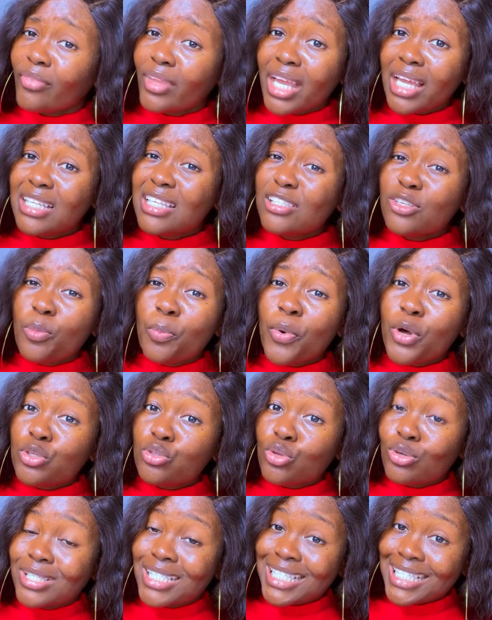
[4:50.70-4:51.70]
we're supposed
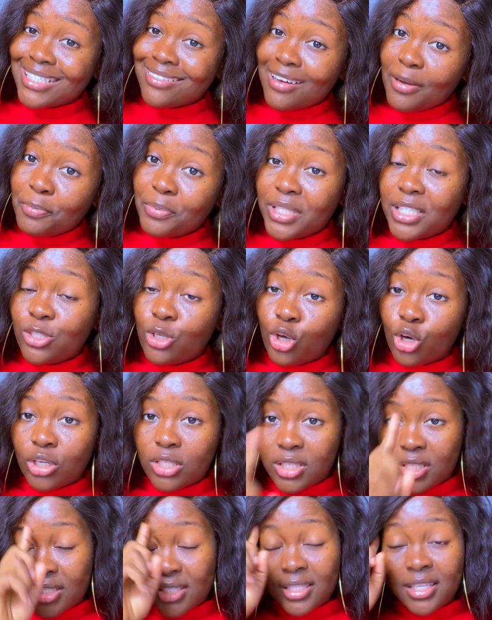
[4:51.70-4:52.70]
to scrap these
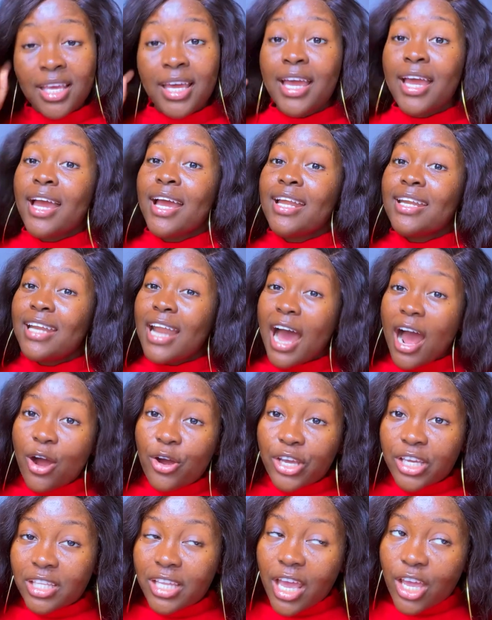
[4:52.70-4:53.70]
courses. Now
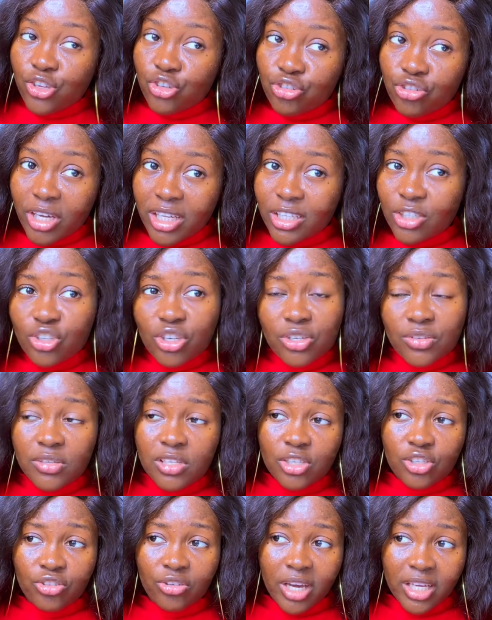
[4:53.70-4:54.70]
in Nigeria, they just
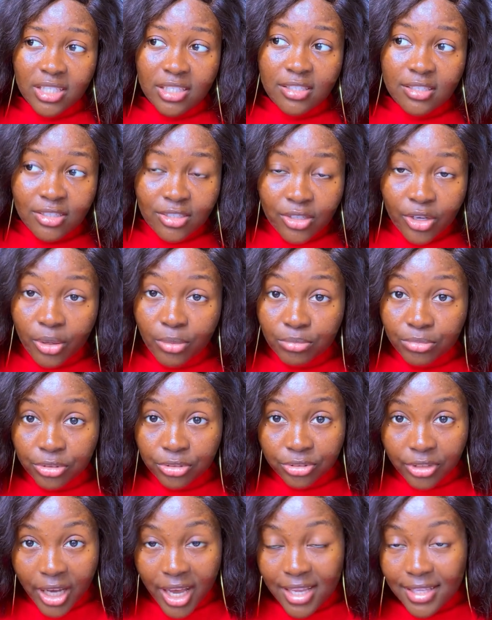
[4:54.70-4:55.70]
finished writing JAMP,
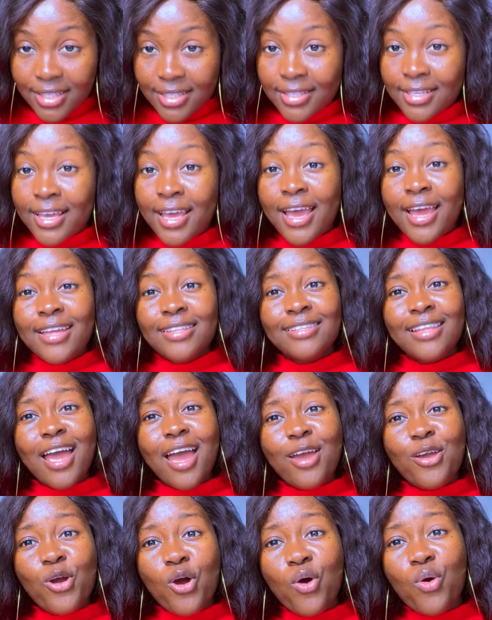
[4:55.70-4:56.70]
right?
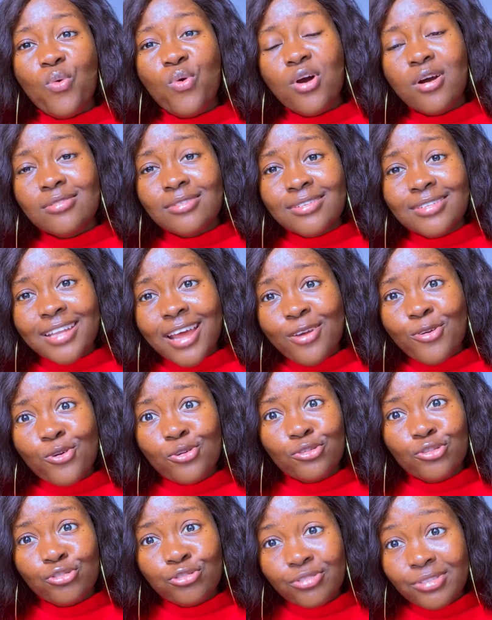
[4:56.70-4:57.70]
Tell your world, tell
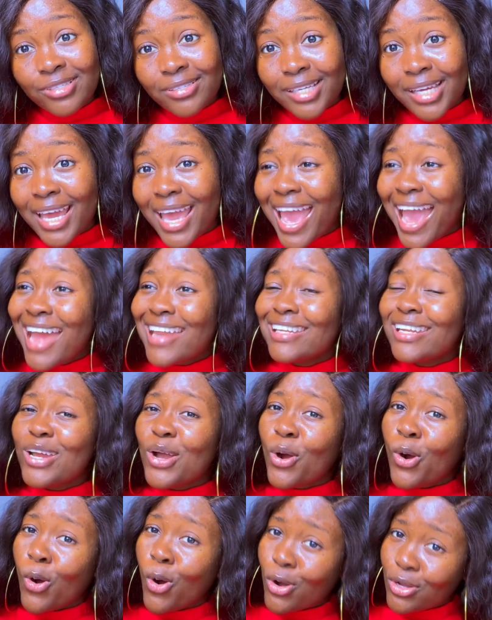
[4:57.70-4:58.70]
your children,
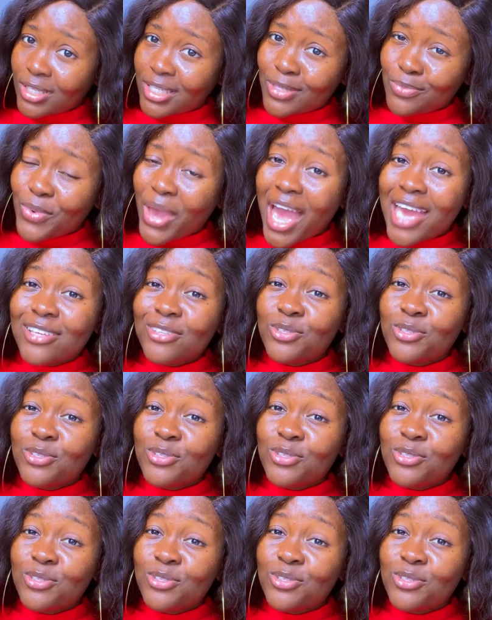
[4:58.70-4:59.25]
any course. We are in